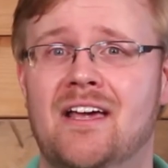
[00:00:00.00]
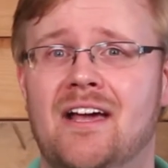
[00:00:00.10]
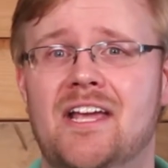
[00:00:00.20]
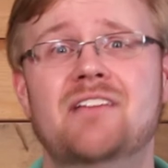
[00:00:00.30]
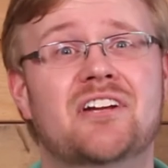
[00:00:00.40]

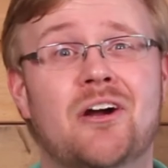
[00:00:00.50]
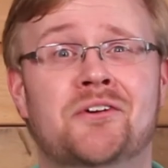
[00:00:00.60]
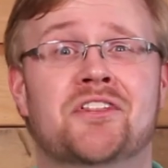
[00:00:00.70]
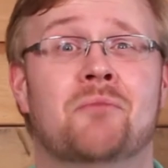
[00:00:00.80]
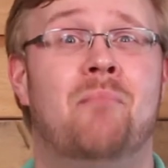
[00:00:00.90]
Even going
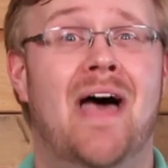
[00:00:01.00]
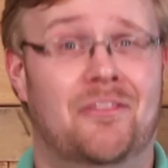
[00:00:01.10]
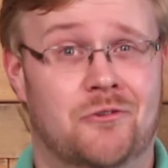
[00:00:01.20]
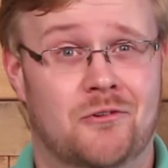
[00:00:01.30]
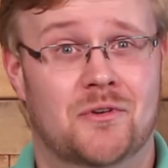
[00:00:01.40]
to the
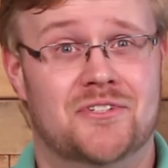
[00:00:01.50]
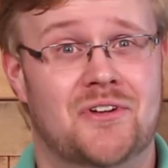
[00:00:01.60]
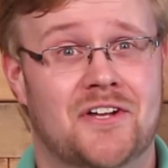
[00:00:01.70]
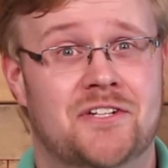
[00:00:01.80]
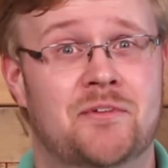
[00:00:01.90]
bathroom was
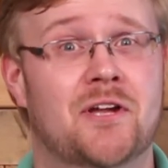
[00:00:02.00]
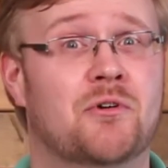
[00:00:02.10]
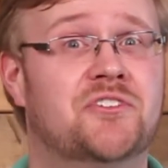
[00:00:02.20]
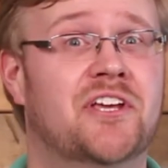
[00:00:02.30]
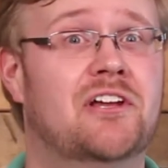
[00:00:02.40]
thought to be a
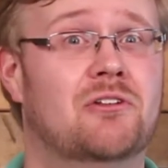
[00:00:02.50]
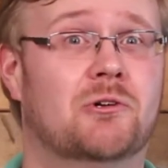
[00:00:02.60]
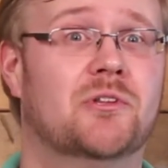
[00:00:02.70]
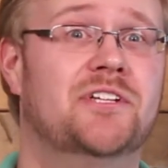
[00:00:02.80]
particularly